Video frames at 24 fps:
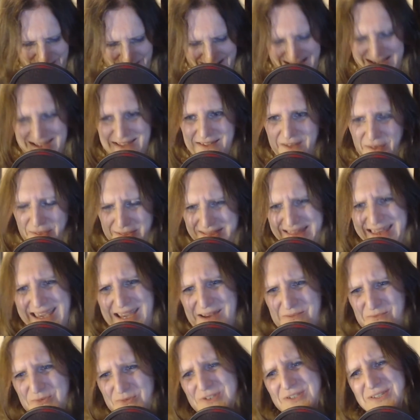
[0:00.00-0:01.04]
Like the
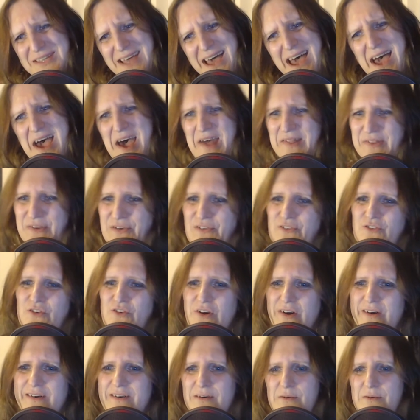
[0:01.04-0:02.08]
theme was there, the
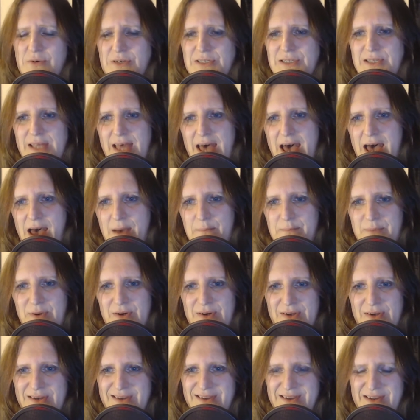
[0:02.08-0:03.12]
story was there,
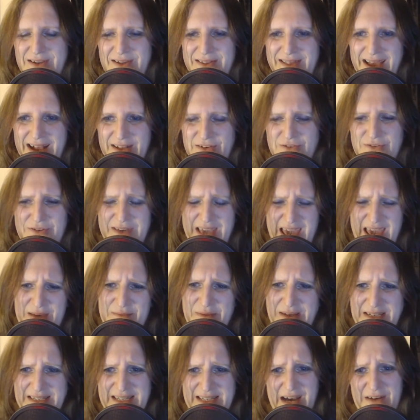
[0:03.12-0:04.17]
but the actual
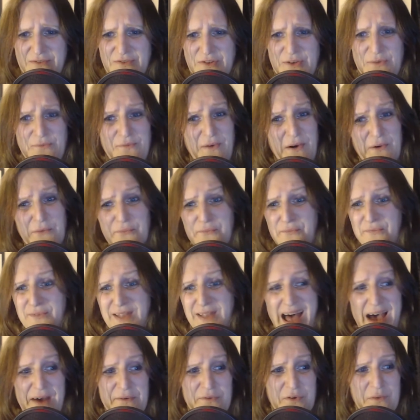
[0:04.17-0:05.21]
game itself just fell
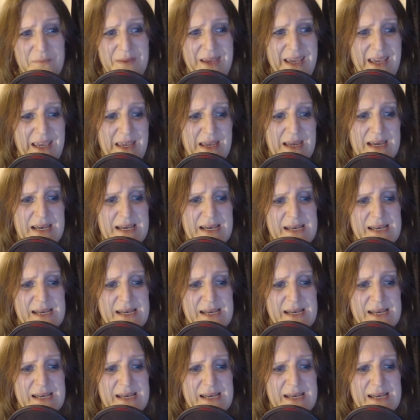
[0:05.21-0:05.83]
flat for me.